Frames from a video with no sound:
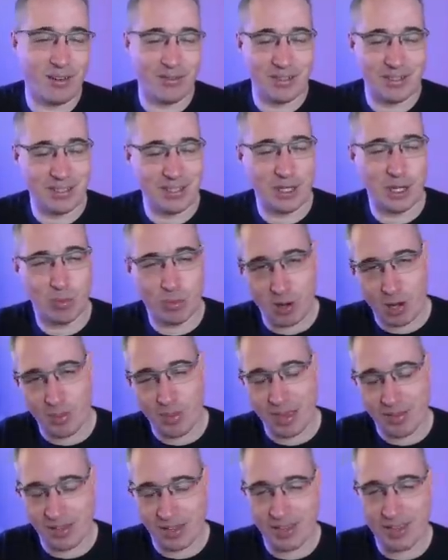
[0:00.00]
Obviously, you'll
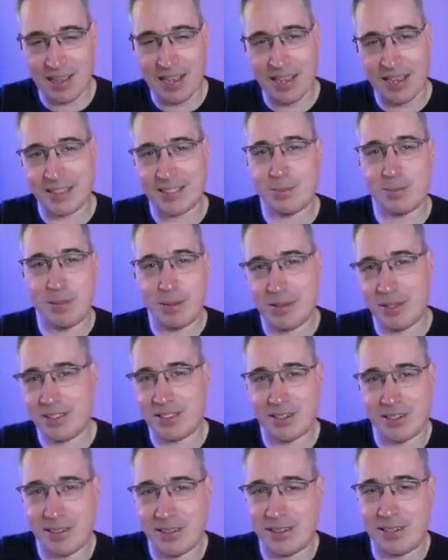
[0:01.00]
probably have a class. Maybe
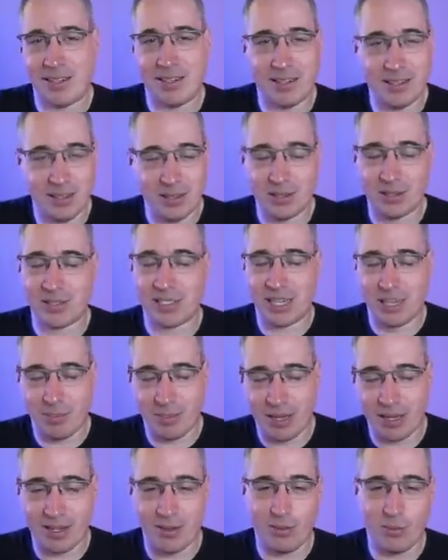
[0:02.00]
it's on a link that looks like a
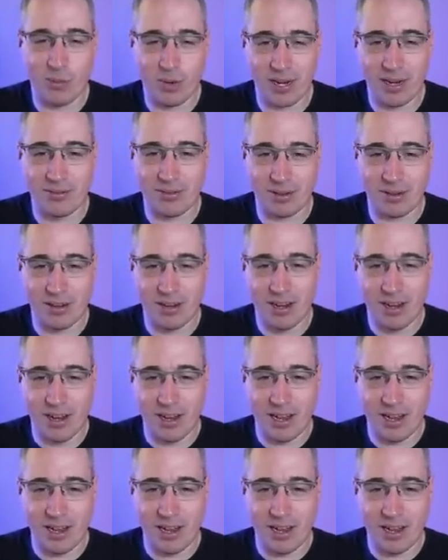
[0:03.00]
button, whatever.